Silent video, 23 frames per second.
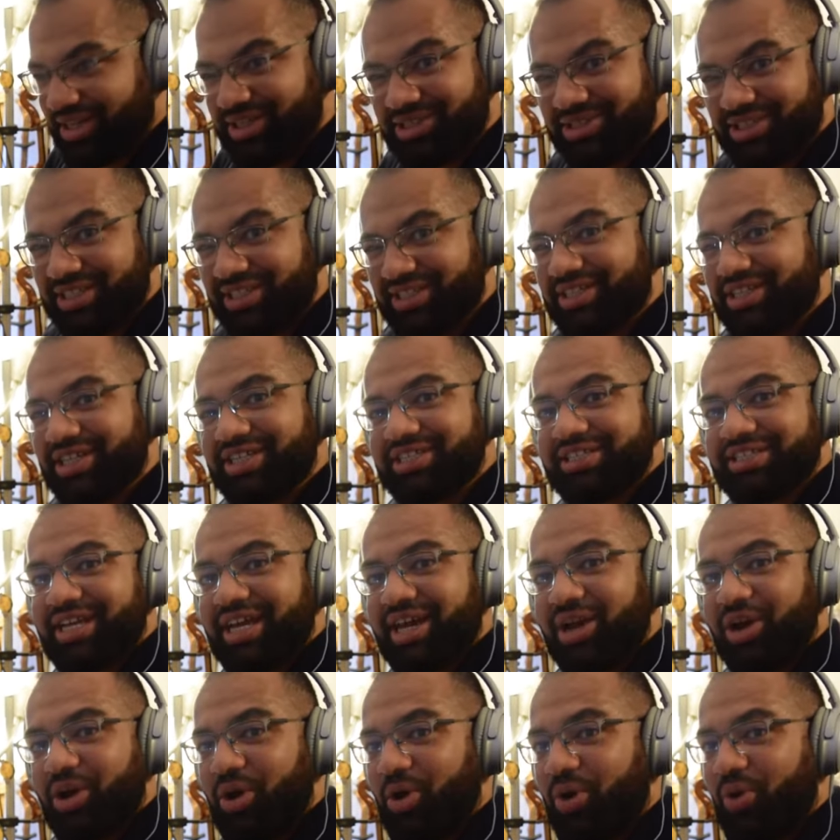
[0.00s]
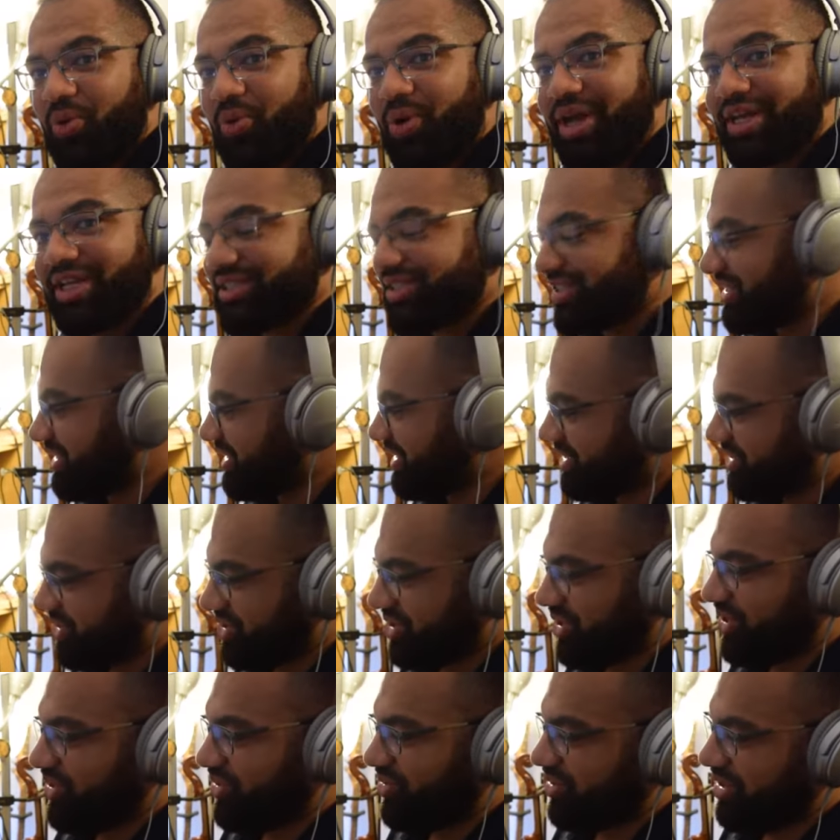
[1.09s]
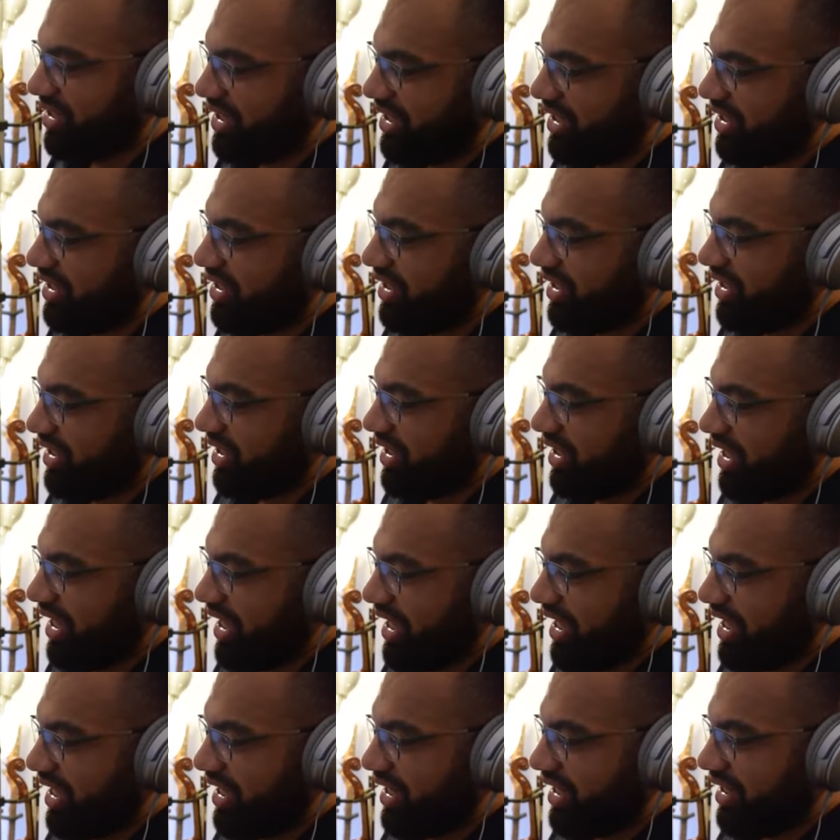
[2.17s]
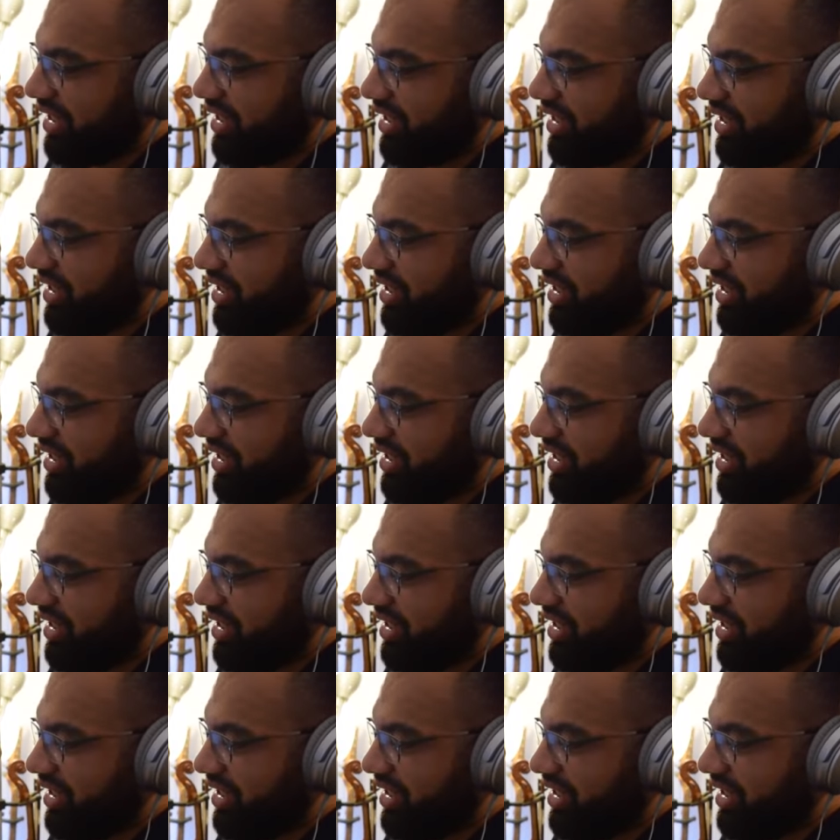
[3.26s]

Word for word: else that does that quite to this degree and